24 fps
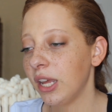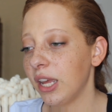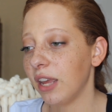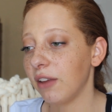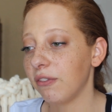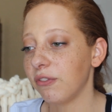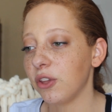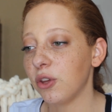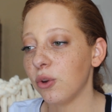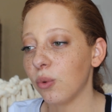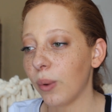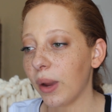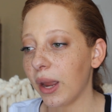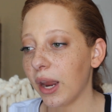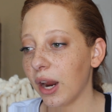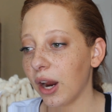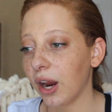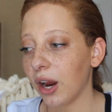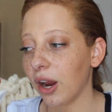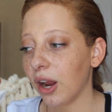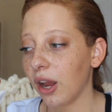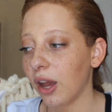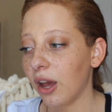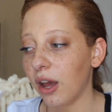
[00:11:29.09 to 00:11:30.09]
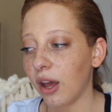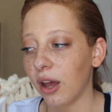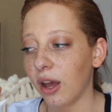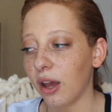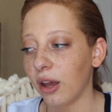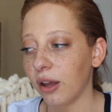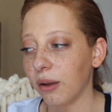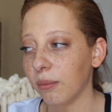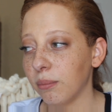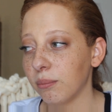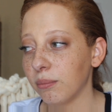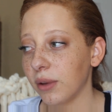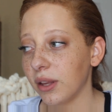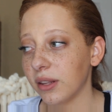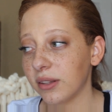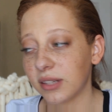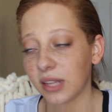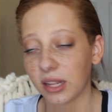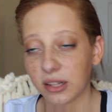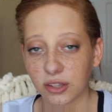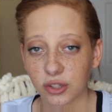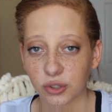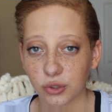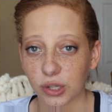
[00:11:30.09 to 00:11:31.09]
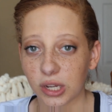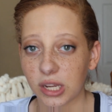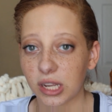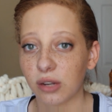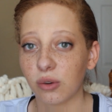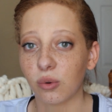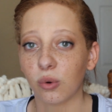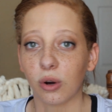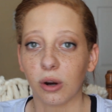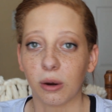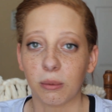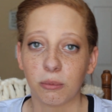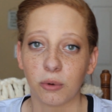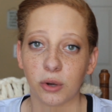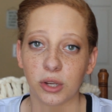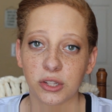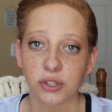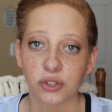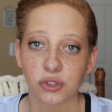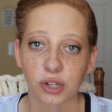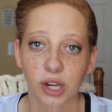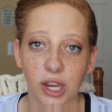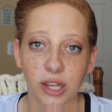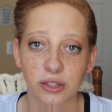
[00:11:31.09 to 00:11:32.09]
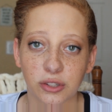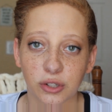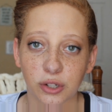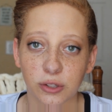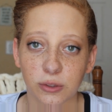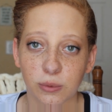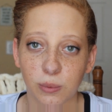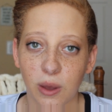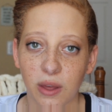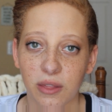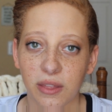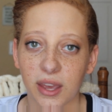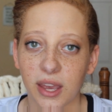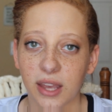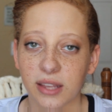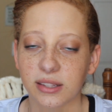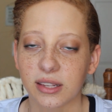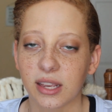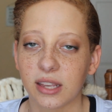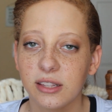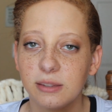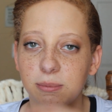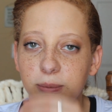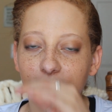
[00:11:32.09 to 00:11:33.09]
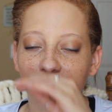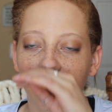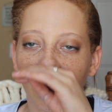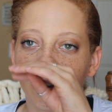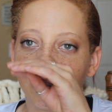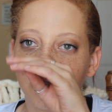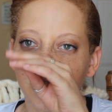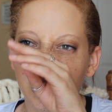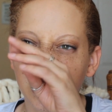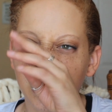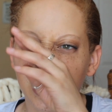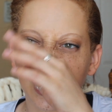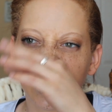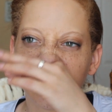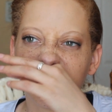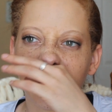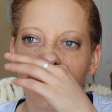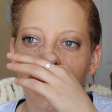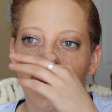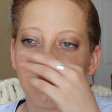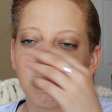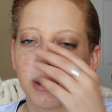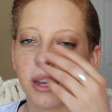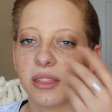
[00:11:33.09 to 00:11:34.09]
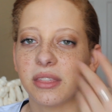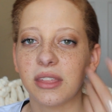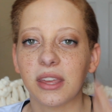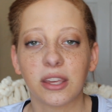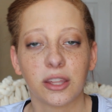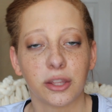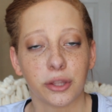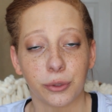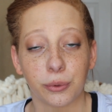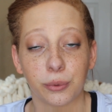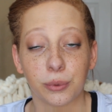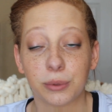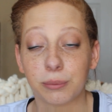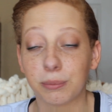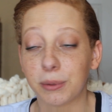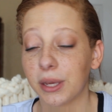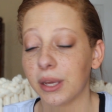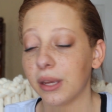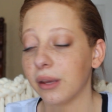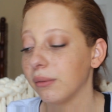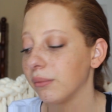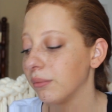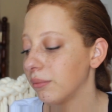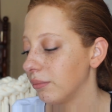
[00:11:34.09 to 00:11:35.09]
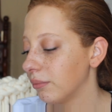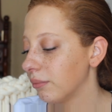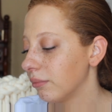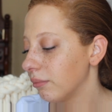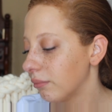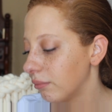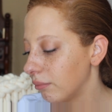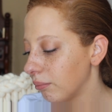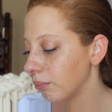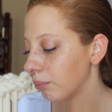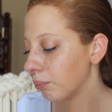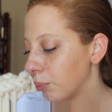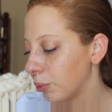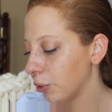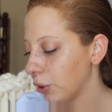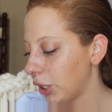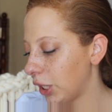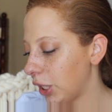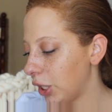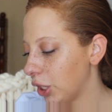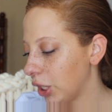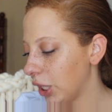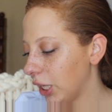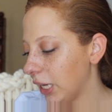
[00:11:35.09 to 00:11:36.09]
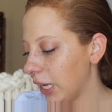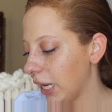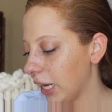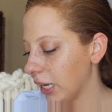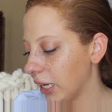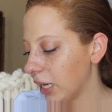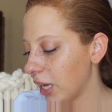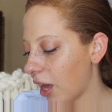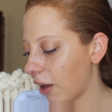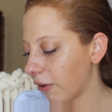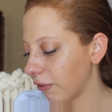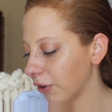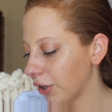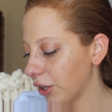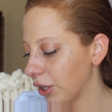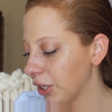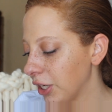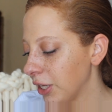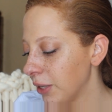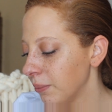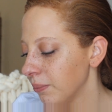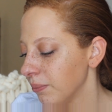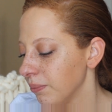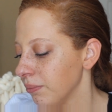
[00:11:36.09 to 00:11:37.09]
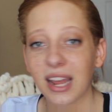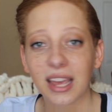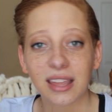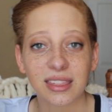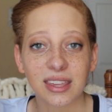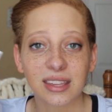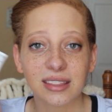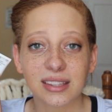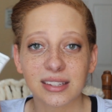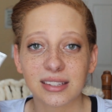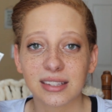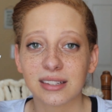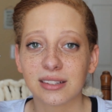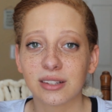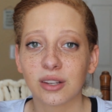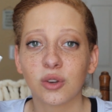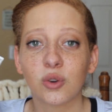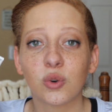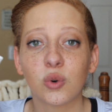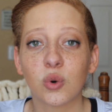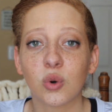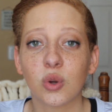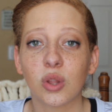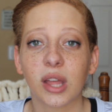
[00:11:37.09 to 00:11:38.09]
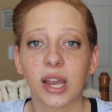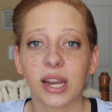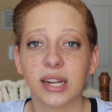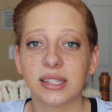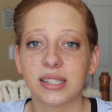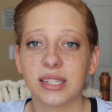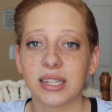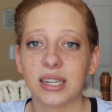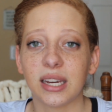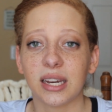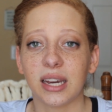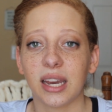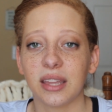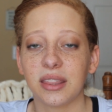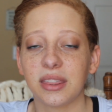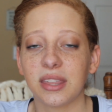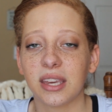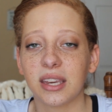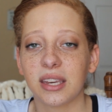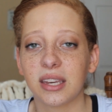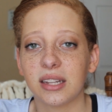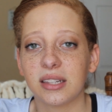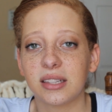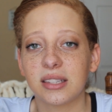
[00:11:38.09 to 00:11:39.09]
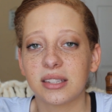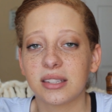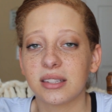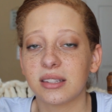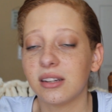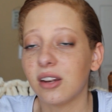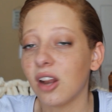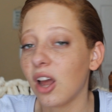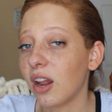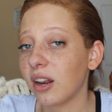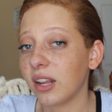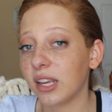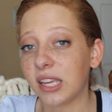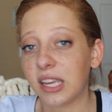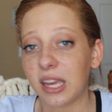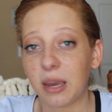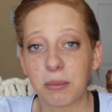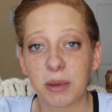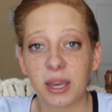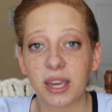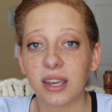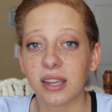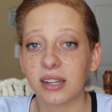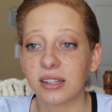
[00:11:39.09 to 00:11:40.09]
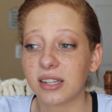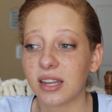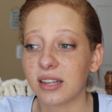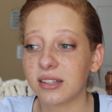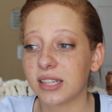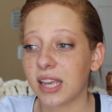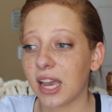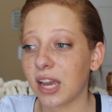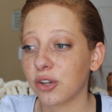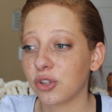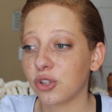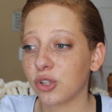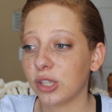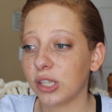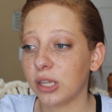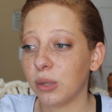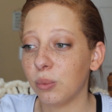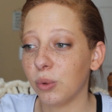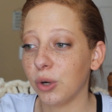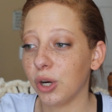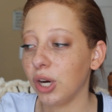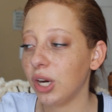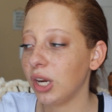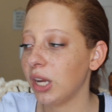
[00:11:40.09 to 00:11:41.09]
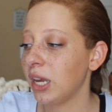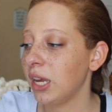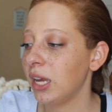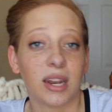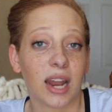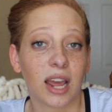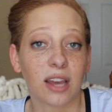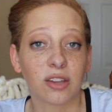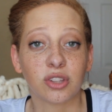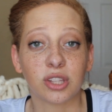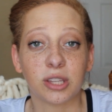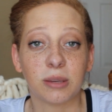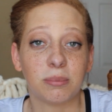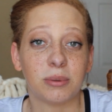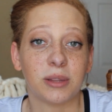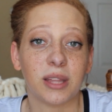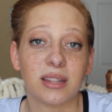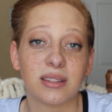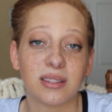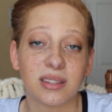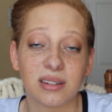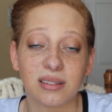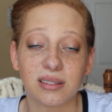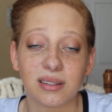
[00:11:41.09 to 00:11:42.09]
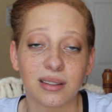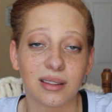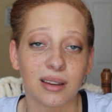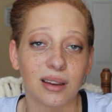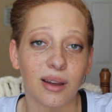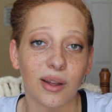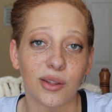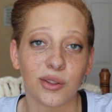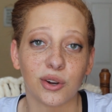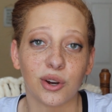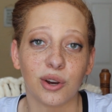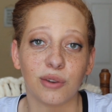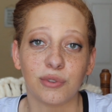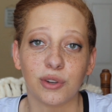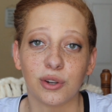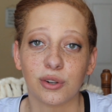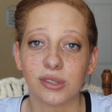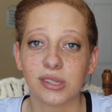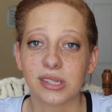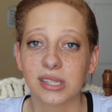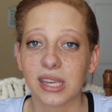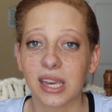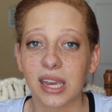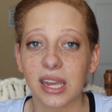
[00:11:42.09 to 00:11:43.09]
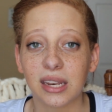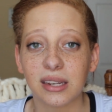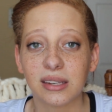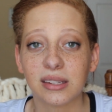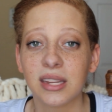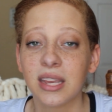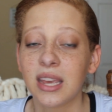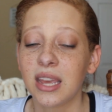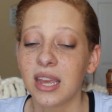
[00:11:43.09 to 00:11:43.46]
if you wear a sunscreen or a moisturizer as well that has SPF in it, I think you'd be pretty good and covered. I think this is a cool idea. I think it's not a gimmick. It does actually work. It actually blends into the color of your skin.